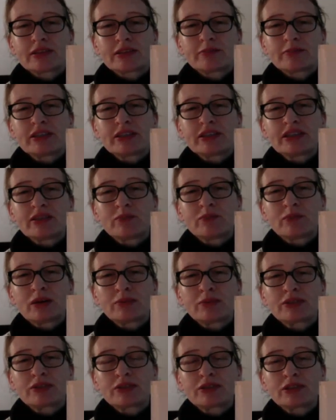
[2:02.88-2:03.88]
the
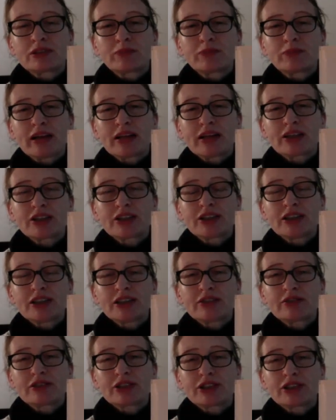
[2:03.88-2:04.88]
Merriam-Webster Spanish to
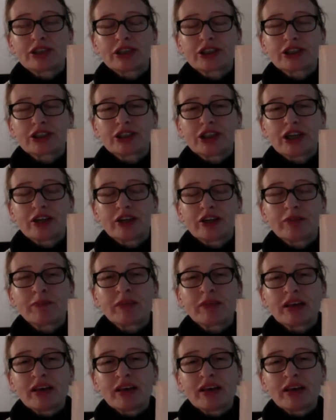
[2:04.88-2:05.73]
English Dictionary.